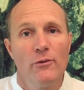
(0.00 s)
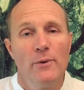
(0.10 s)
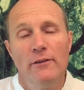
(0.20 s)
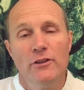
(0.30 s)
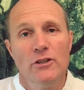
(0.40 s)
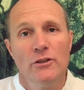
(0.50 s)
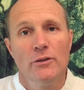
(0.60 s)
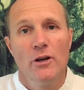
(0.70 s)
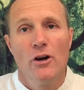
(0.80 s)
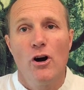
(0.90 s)
the
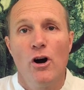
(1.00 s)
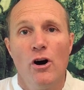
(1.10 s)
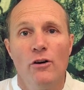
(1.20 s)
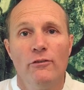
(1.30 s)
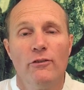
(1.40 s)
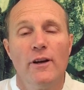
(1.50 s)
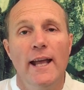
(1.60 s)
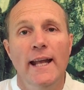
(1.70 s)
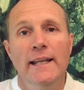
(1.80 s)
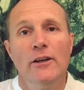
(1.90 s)
revenue of
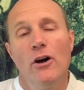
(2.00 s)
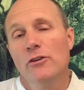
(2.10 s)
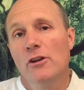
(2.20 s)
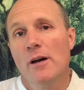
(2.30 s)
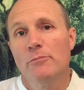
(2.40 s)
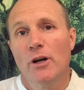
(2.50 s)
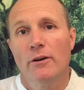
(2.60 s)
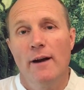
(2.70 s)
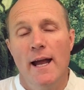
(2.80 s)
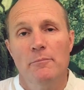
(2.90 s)
any online
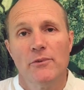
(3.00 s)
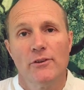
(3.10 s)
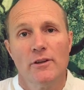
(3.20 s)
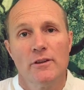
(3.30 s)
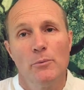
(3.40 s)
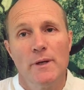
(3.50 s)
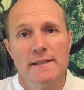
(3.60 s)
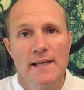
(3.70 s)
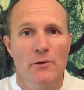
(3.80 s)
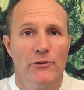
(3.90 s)
programs that we
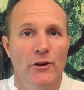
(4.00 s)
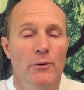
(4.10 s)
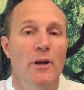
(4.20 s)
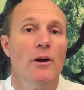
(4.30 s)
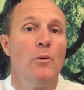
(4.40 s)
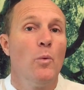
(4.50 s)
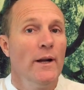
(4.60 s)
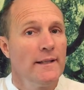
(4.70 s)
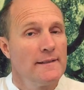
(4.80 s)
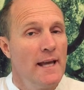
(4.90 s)
sell. So
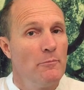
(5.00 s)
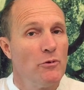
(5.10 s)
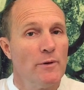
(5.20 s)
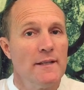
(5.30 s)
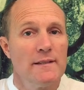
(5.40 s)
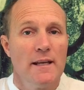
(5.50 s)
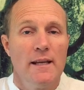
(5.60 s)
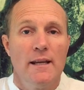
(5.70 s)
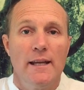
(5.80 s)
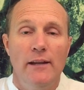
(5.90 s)
one example is,
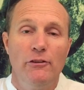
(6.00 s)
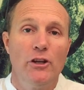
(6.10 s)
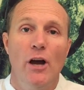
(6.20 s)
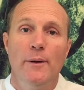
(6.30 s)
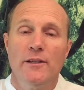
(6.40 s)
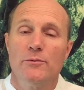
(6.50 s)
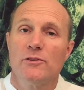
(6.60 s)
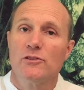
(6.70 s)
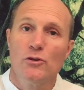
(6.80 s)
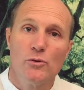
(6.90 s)
if you go into a
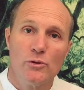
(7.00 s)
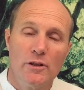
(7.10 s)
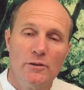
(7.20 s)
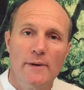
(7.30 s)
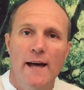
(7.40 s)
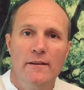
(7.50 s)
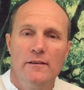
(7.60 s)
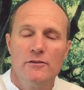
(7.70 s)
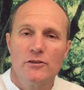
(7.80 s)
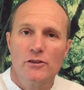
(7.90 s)
school, rather
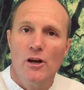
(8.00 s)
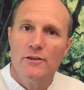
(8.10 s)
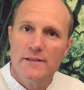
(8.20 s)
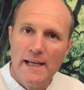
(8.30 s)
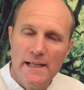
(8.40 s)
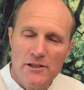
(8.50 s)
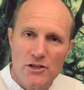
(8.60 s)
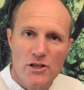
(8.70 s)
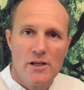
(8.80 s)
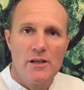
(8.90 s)
than just go and
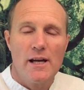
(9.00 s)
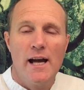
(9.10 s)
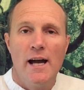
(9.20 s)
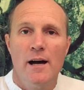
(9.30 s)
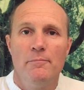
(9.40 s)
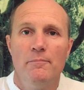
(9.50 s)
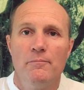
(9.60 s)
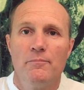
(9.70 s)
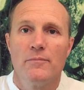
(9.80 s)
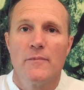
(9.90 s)
teach
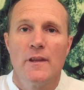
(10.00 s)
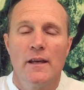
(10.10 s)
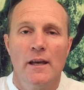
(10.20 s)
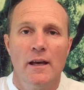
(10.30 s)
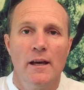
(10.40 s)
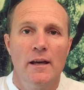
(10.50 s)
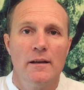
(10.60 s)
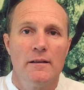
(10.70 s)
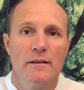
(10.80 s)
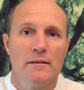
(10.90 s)
the